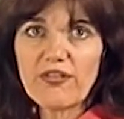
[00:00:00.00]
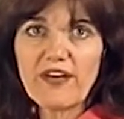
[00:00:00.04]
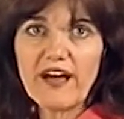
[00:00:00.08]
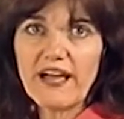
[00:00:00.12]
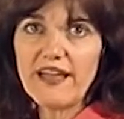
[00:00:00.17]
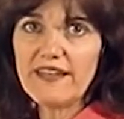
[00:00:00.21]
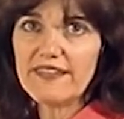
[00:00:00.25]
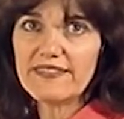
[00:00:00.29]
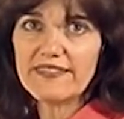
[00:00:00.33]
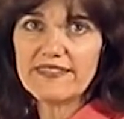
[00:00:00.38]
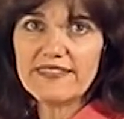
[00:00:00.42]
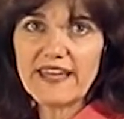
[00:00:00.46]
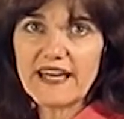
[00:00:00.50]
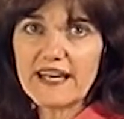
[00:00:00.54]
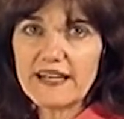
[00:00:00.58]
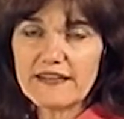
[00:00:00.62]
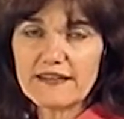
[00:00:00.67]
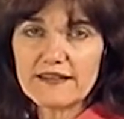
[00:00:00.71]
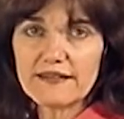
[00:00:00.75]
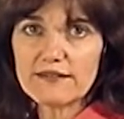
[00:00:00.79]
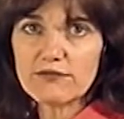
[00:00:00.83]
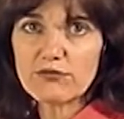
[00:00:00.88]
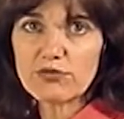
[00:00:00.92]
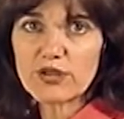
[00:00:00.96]
That
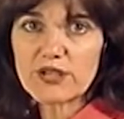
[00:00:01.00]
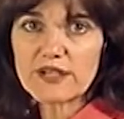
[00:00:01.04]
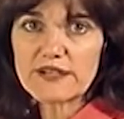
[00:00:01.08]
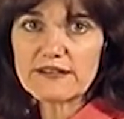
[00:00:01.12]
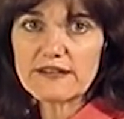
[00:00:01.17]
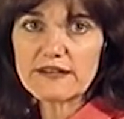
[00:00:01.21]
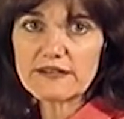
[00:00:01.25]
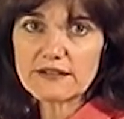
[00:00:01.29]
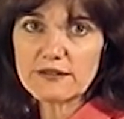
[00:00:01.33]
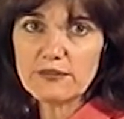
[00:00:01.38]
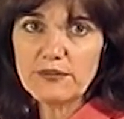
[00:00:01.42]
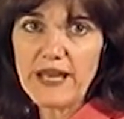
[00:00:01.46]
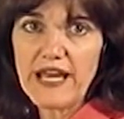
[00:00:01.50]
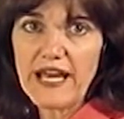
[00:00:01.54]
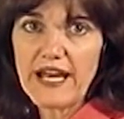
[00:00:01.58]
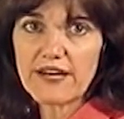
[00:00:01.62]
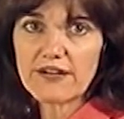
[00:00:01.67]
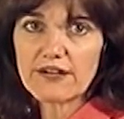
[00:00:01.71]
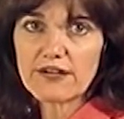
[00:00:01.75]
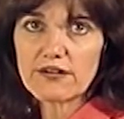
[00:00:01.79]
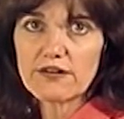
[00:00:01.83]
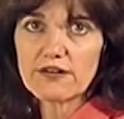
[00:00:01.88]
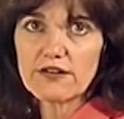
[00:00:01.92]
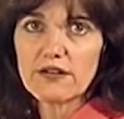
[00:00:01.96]
really doesn't
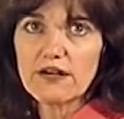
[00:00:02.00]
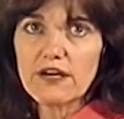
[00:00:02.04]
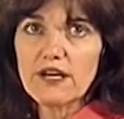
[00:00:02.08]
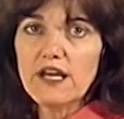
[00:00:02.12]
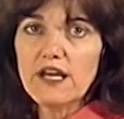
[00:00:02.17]
matter.